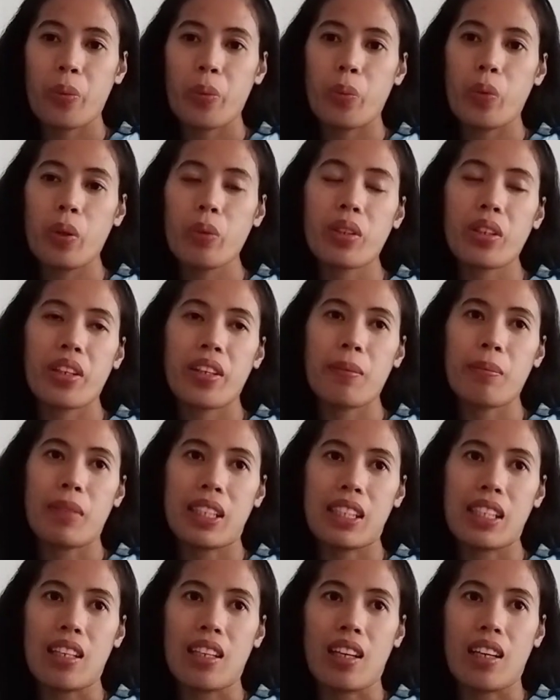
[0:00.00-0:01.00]
We were in
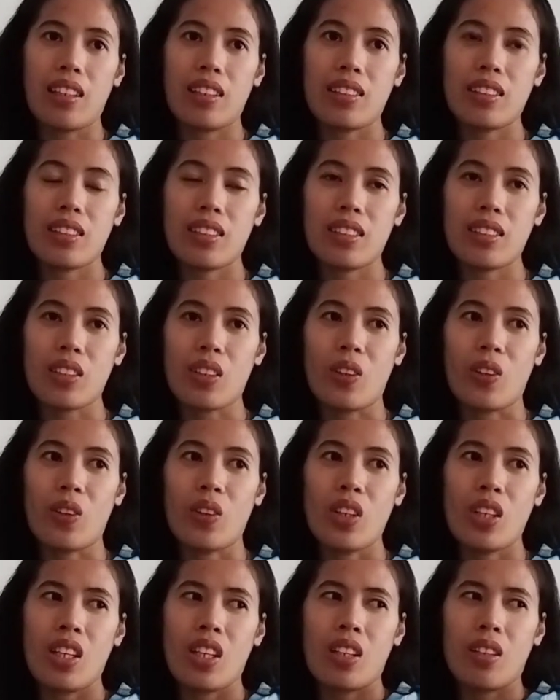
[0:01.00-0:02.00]
Manila, so
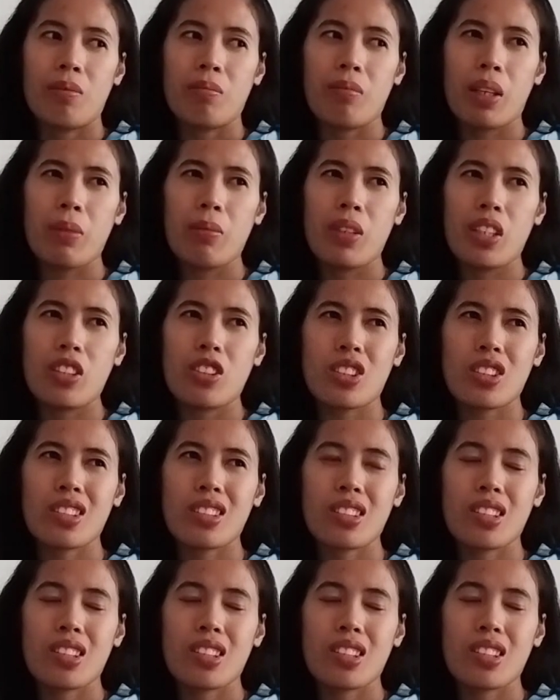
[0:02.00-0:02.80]
maybe just